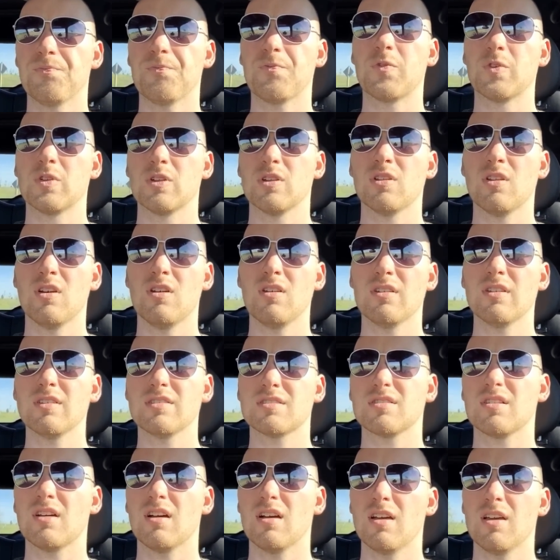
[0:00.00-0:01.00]
For the
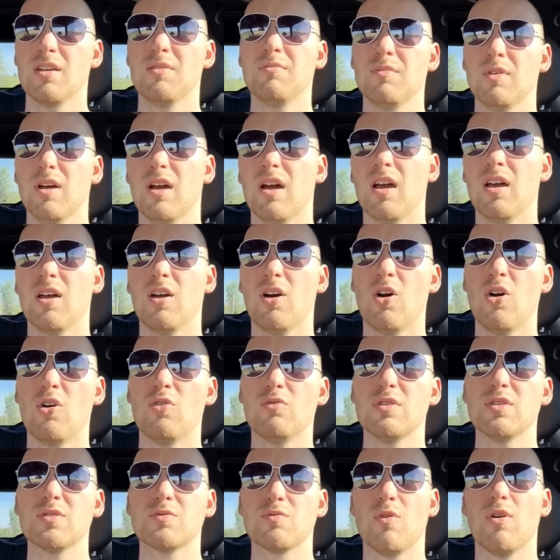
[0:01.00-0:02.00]
longest time, I
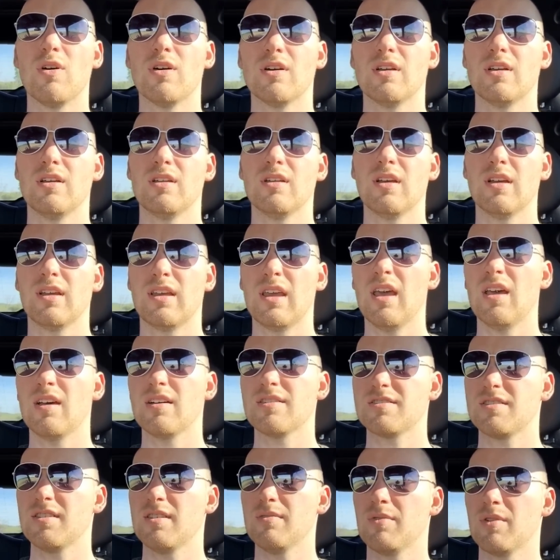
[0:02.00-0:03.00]
always wanted a
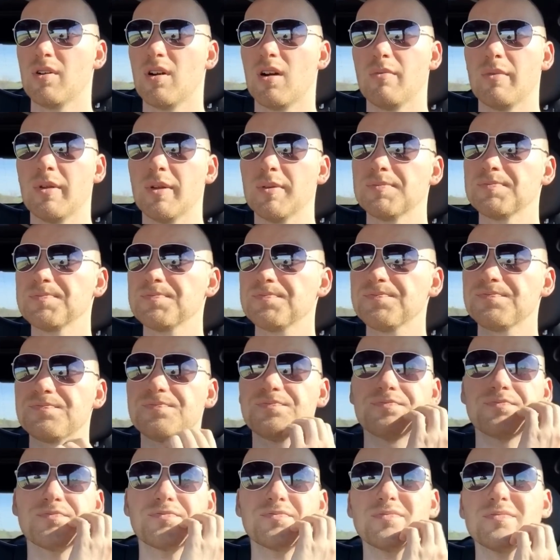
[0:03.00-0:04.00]
Chaos Demon army.
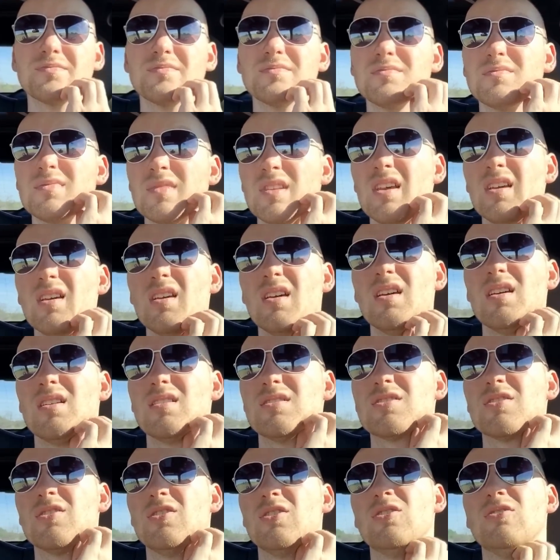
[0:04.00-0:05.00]

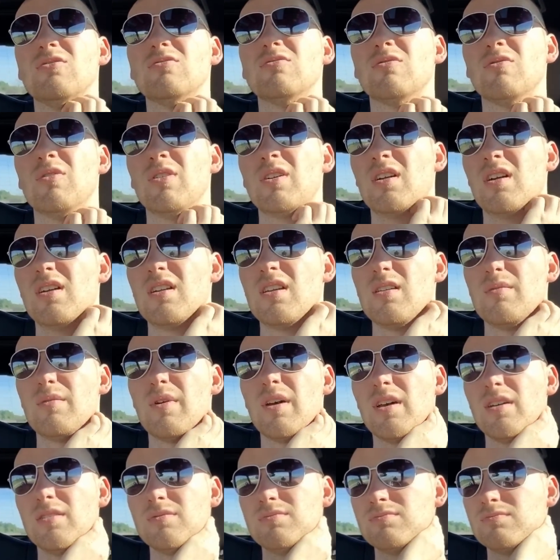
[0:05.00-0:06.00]
So, went on
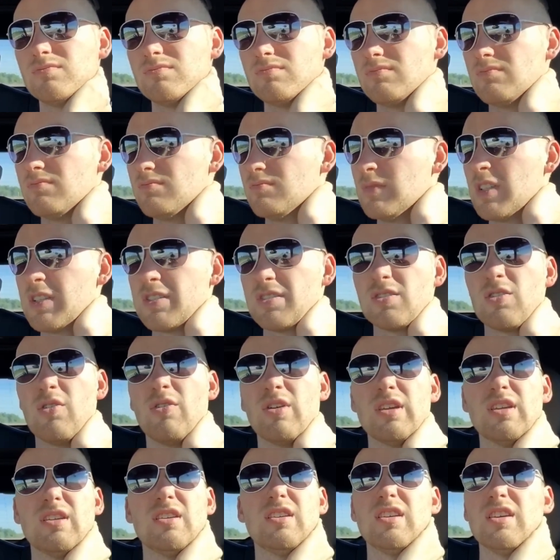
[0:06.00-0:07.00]
eBay. This is
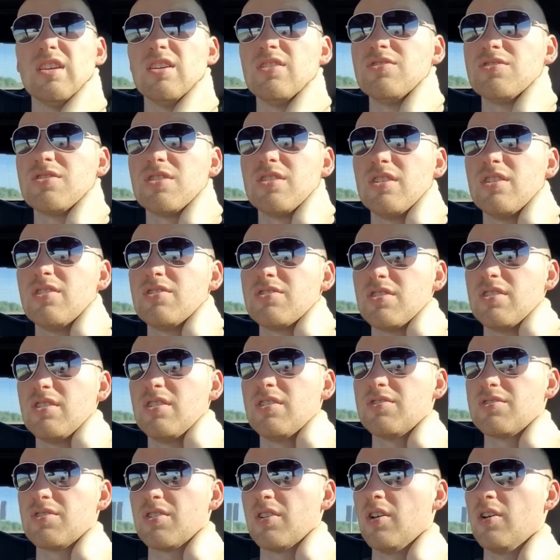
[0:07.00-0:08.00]
going years and years and
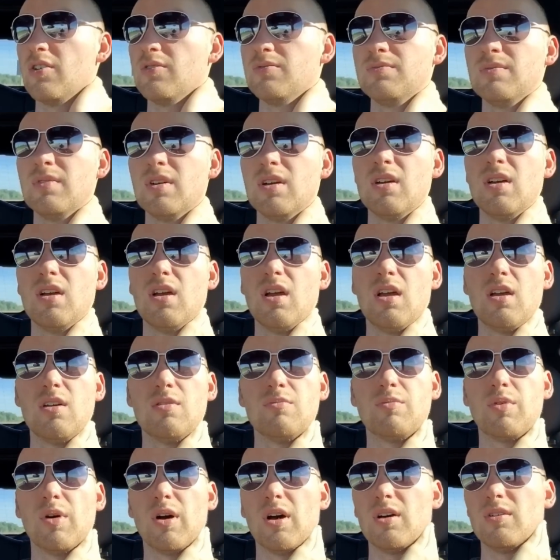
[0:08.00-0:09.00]
years ago.
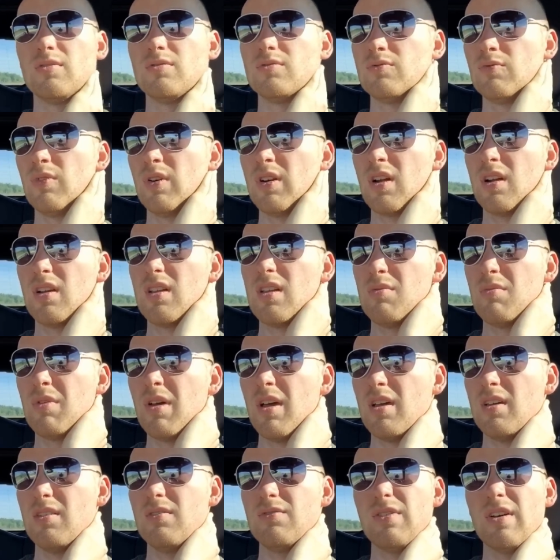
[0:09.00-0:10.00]
But went on
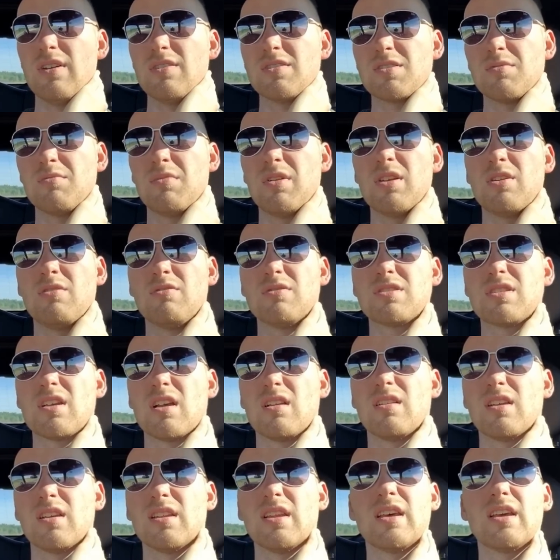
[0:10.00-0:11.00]
eBay, found somebody who was
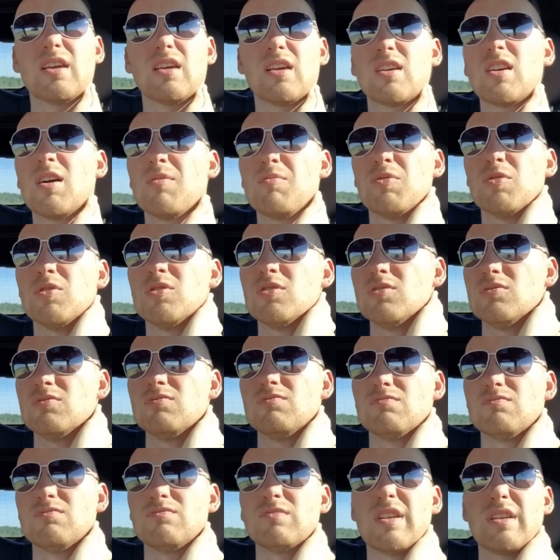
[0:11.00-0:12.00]
selling like a couple,
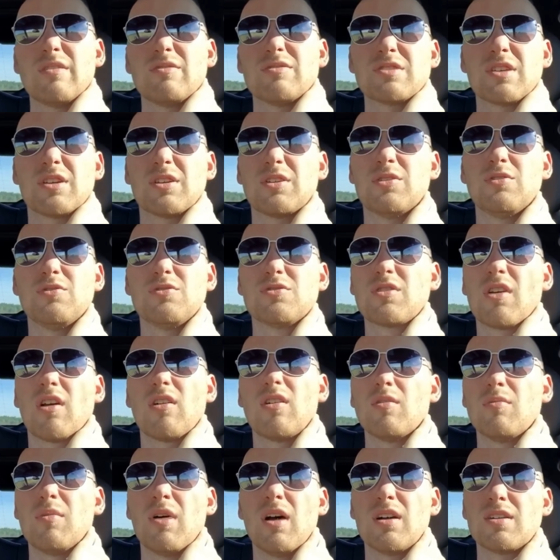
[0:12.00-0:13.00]
I think it was like 2
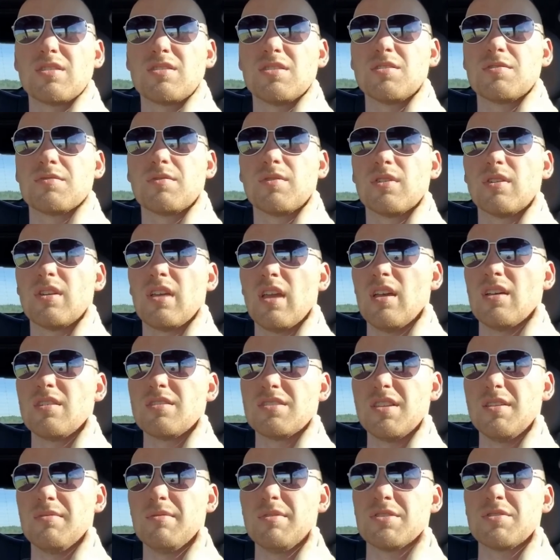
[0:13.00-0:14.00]
starter boxes for a
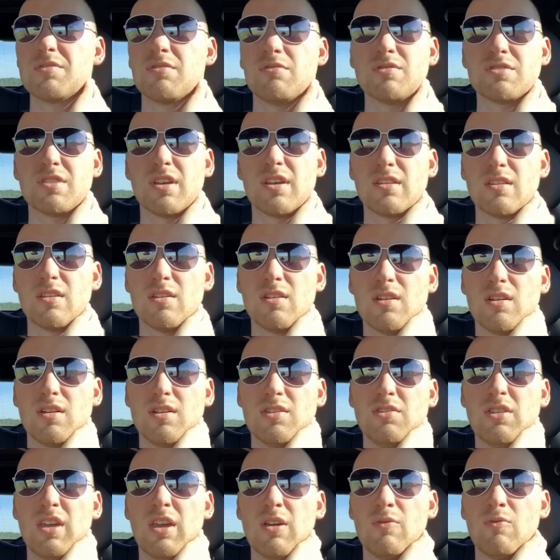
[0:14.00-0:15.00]
Chaos Demon. So it was like
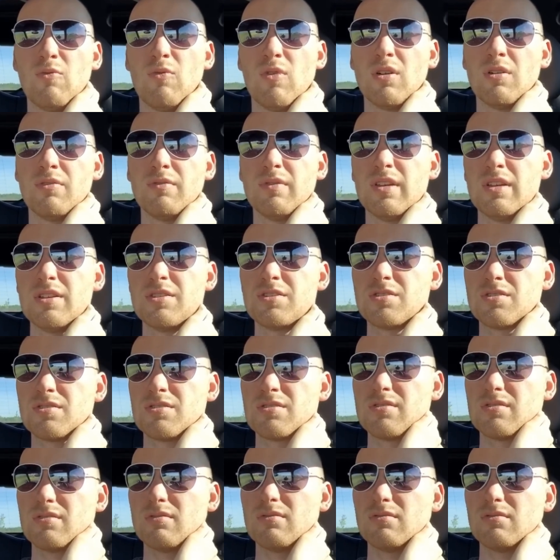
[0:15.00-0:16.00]
you get one of
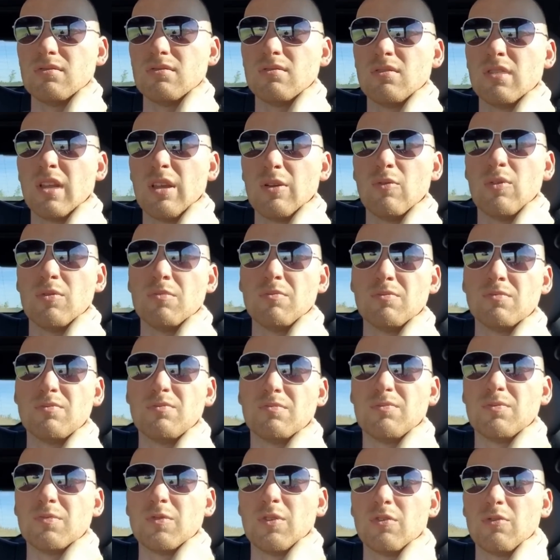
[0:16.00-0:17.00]
each, like one
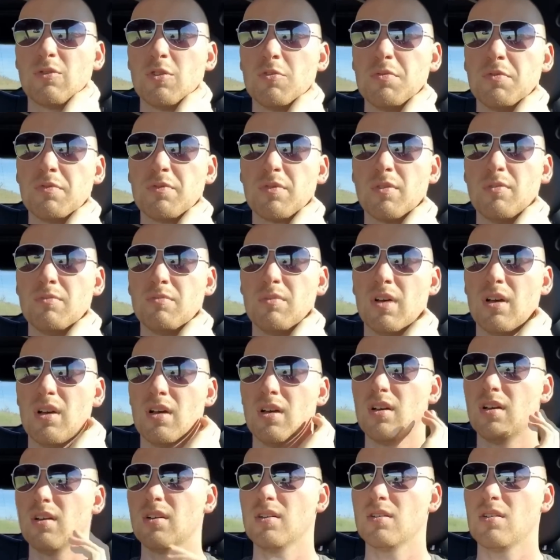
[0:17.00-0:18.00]
group from
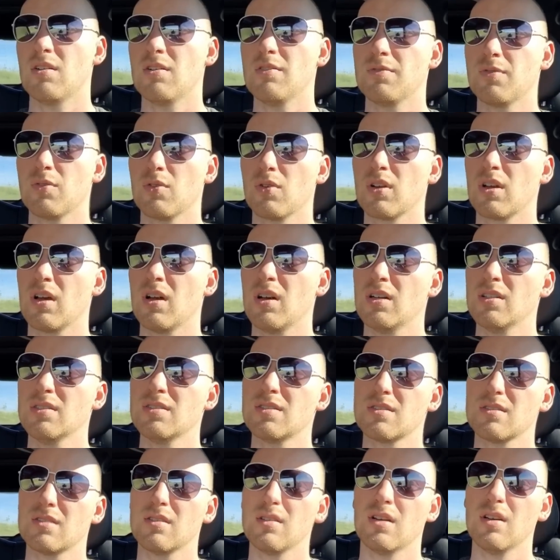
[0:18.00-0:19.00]
all 4
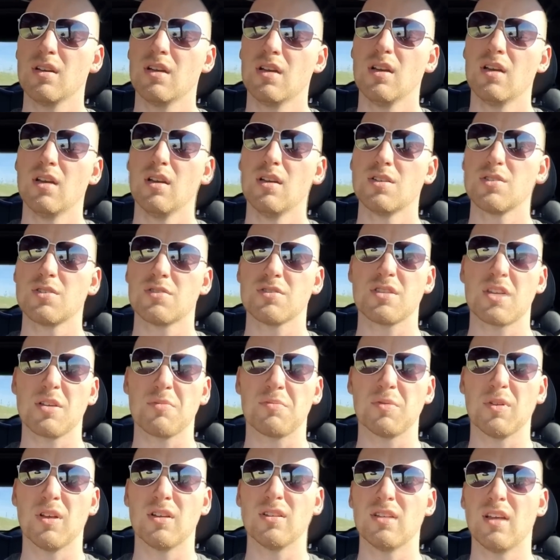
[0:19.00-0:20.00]
gods. So it was
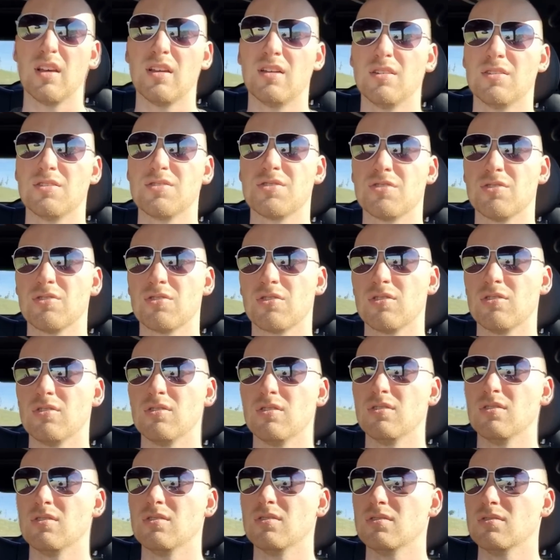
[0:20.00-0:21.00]
like Bloodletters,
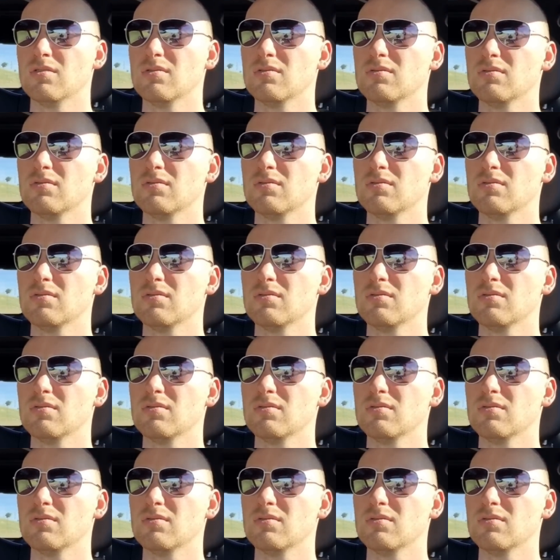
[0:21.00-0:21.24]
Nurgle,